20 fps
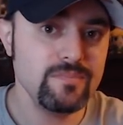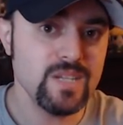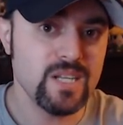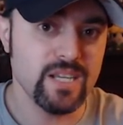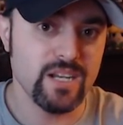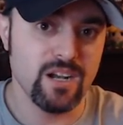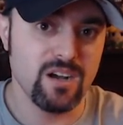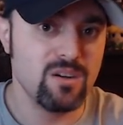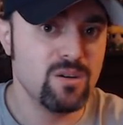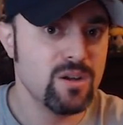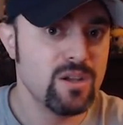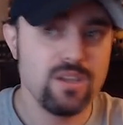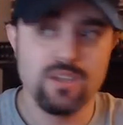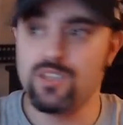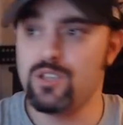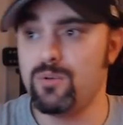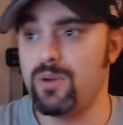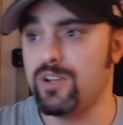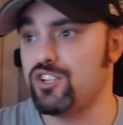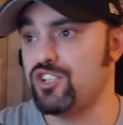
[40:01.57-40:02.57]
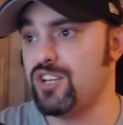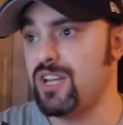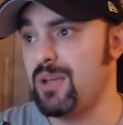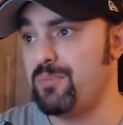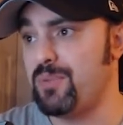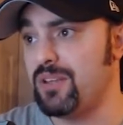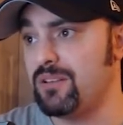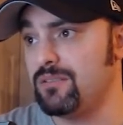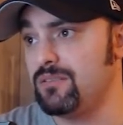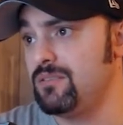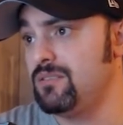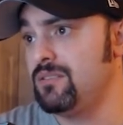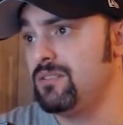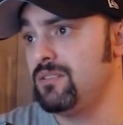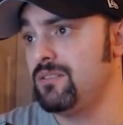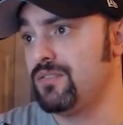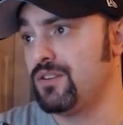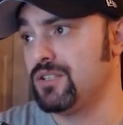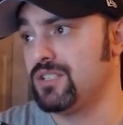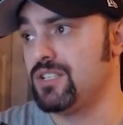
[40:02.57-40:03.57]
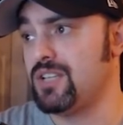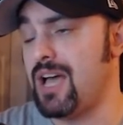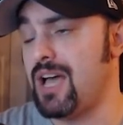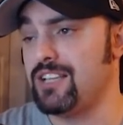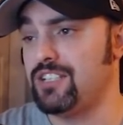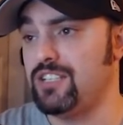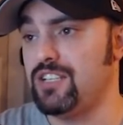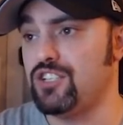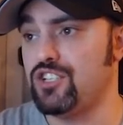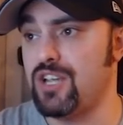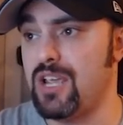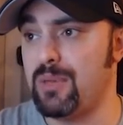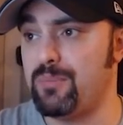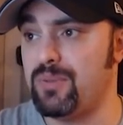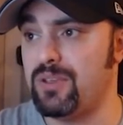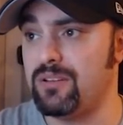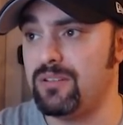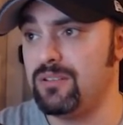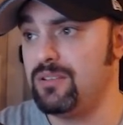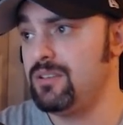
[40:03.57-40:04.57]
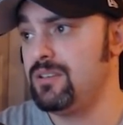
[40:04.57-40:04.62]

You know, U.S. Champion versus IC Champion.